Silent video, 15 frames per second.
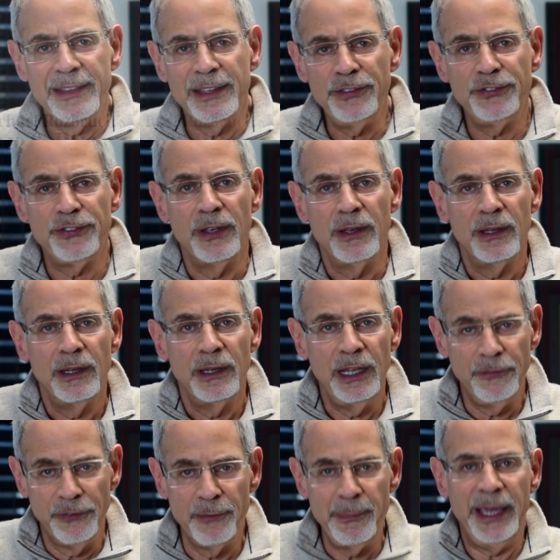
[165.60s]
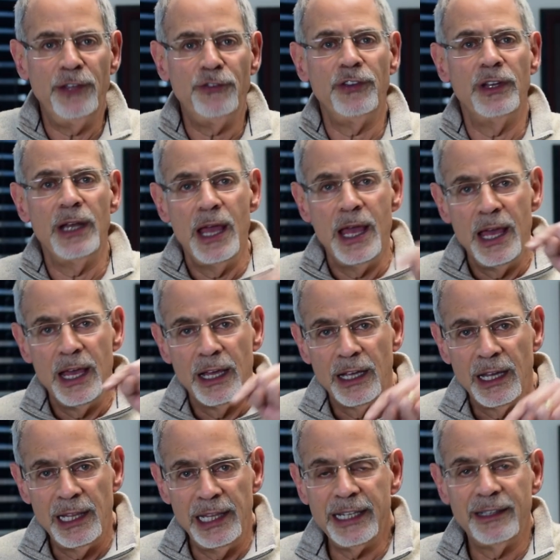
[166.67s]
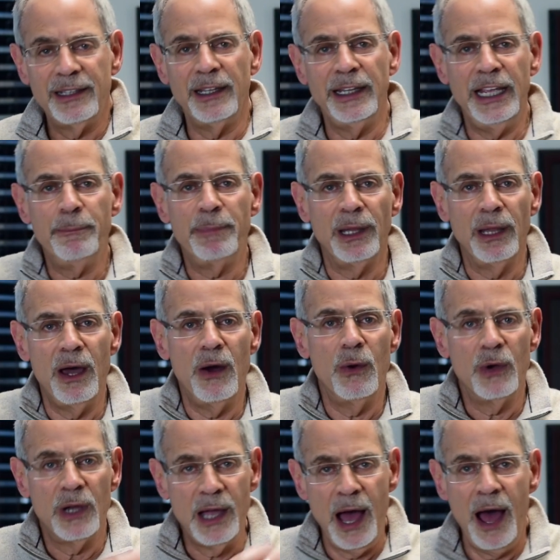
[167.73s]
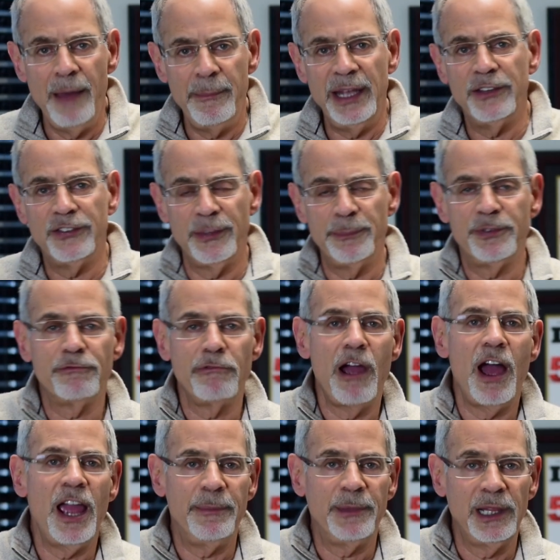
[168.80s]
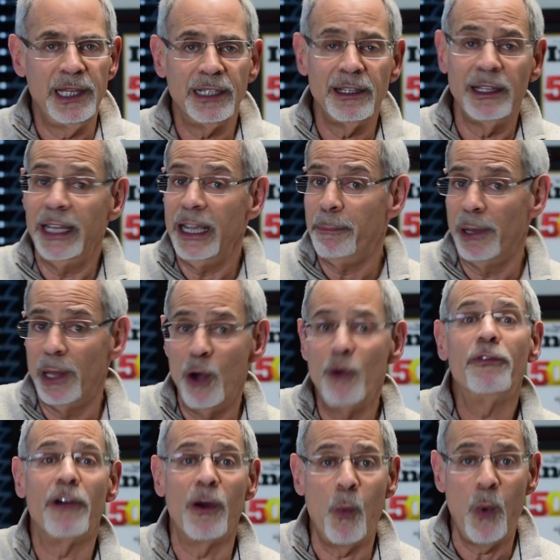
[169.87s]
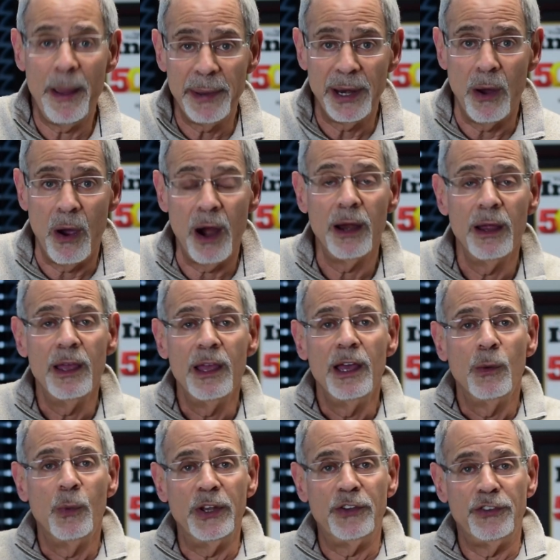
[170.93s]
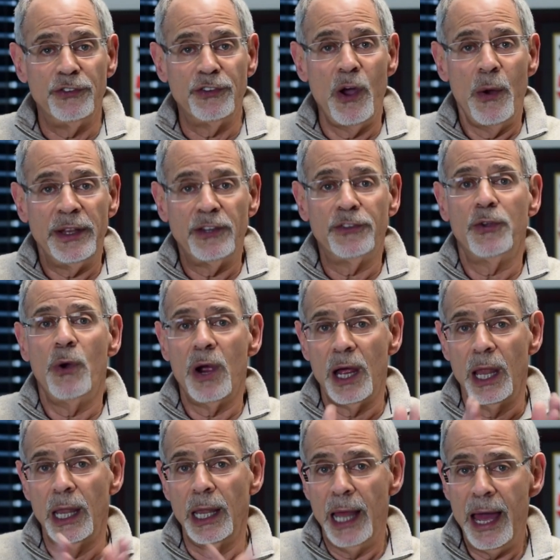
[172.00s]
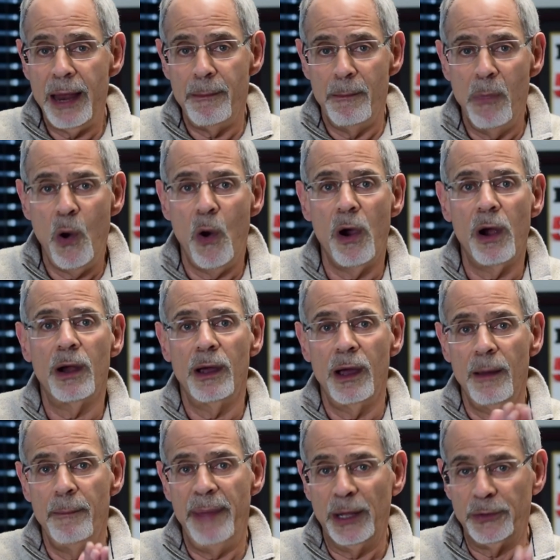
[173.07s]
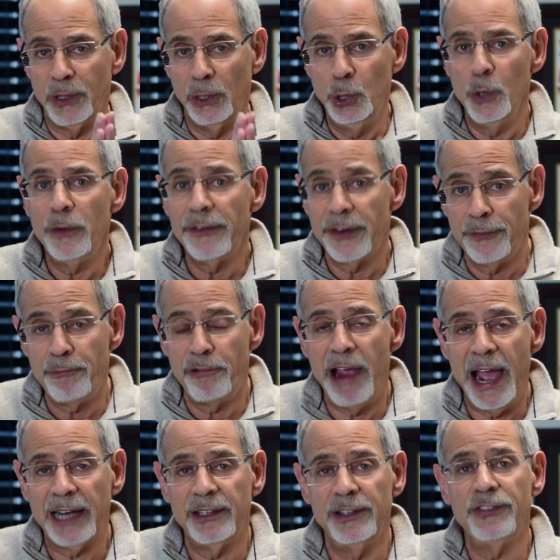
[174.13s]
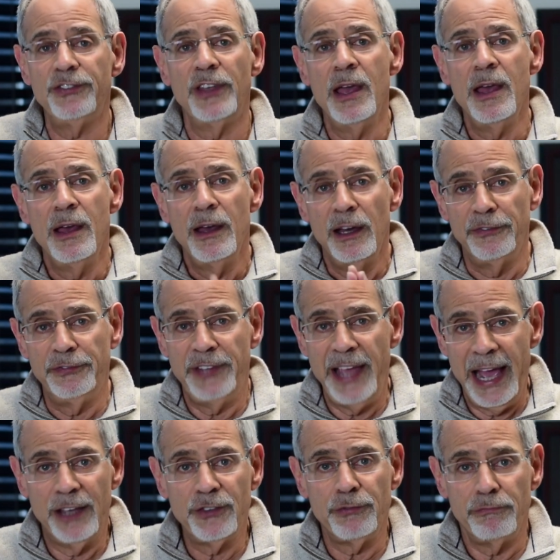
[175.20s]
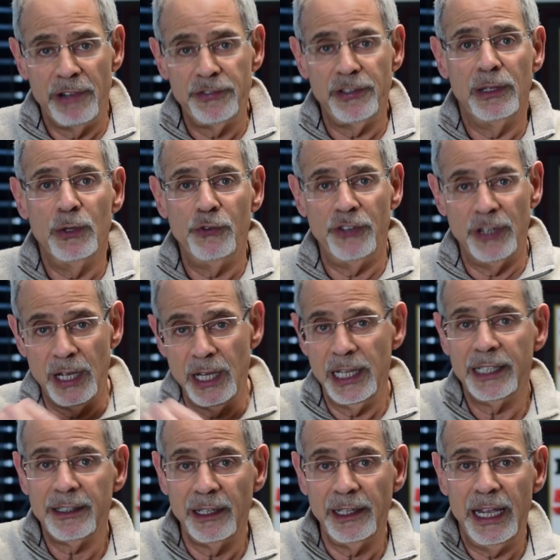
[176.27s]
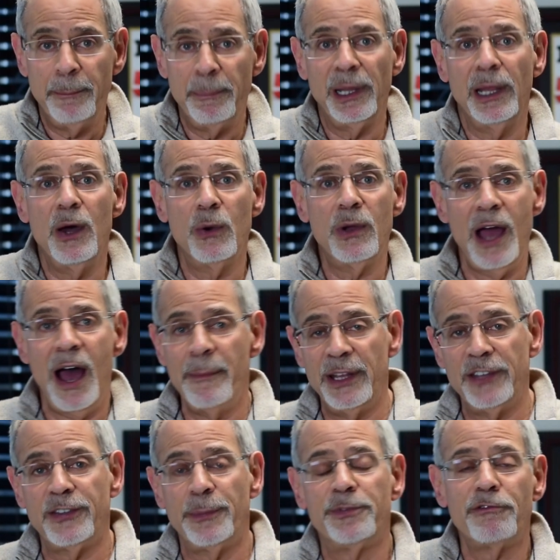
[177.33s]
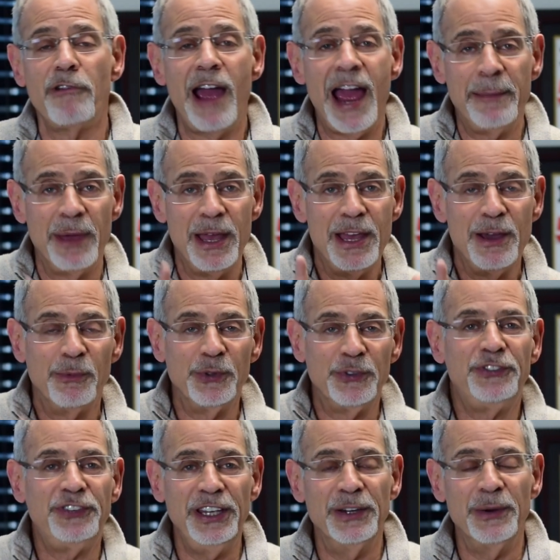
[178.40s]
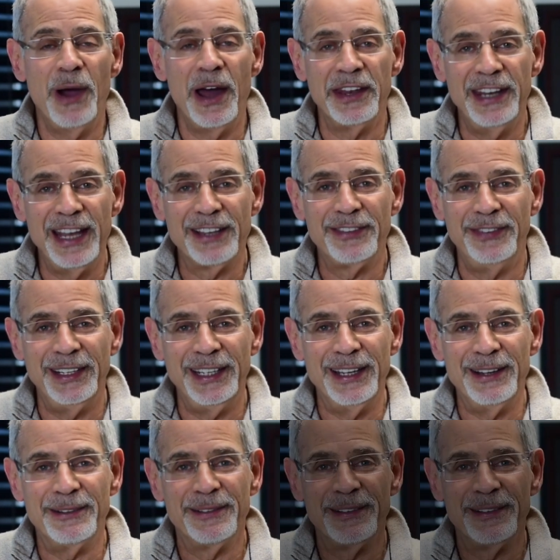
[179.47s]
this information, click the link below, comment, subscribe, click the link below for a webinar, which is going to talk a lot more about the lucrative practice of tax resolution. Click the link below, comment, subscribe. We'll see you on the next video.